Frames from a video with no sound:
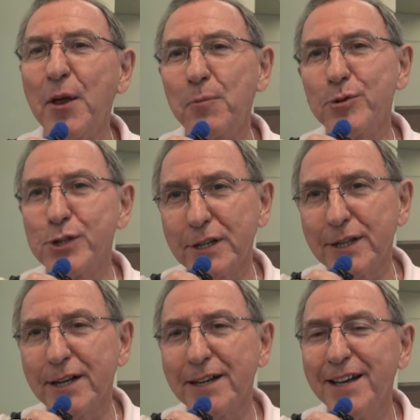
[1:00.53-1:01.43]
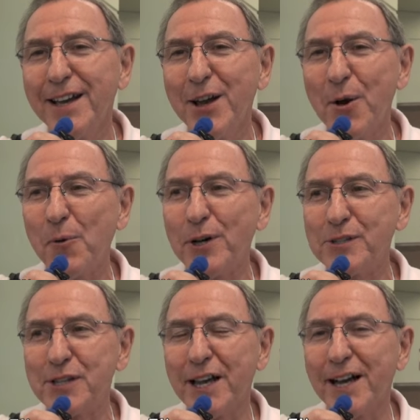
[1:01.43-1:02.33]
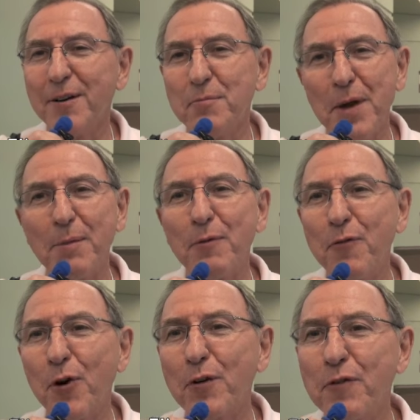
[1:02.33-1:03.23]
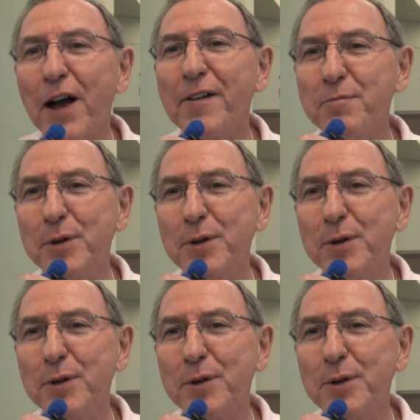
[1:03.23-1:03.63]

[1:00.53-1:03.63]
And Brasilia was maybe four or five